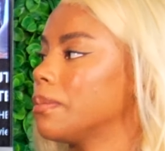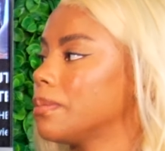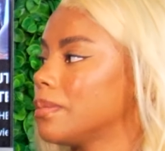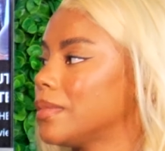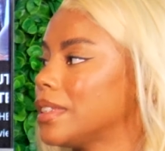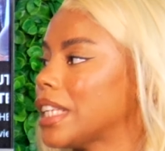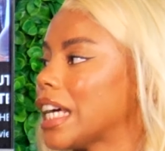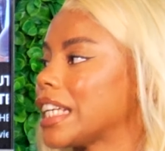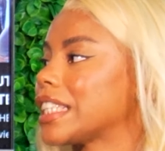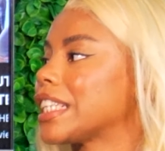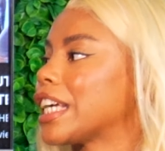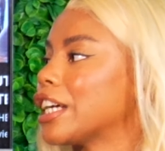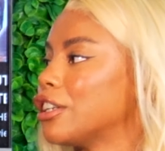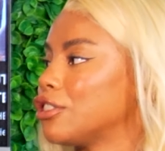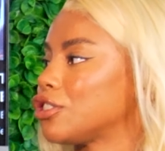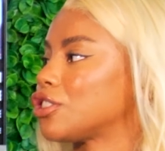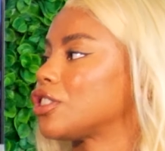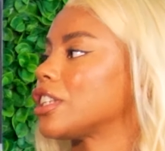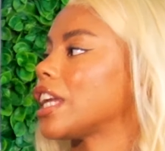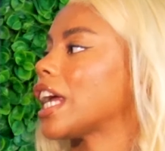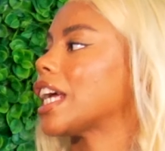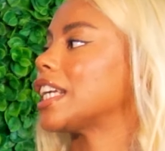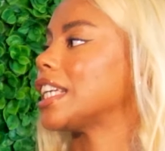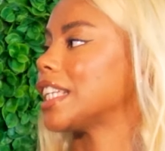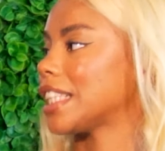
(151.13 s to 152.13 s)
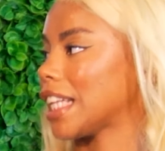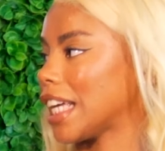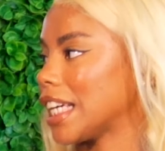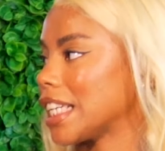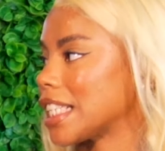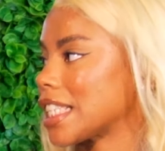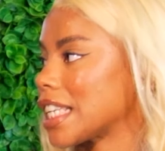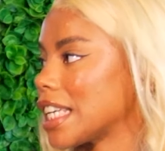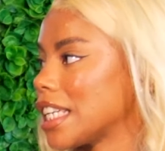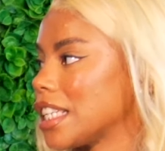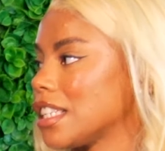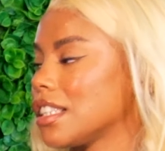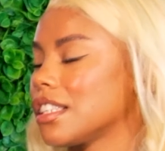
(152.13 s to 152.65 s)
Yeah. Like, yeah. Goes to run at
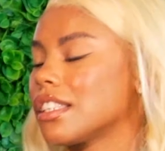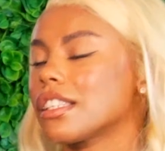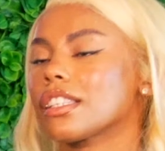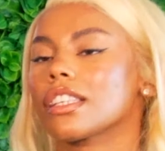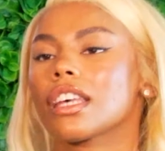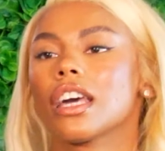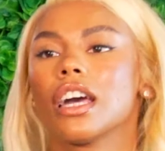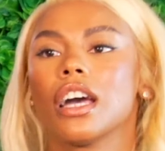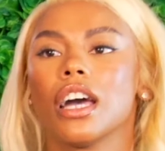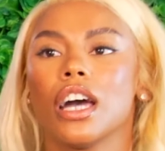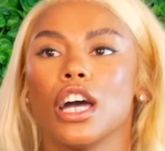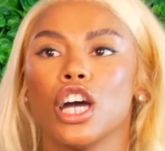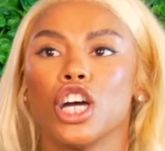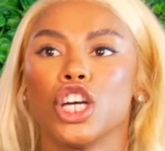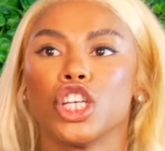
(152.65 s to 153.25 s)
SS. Mm-hmm.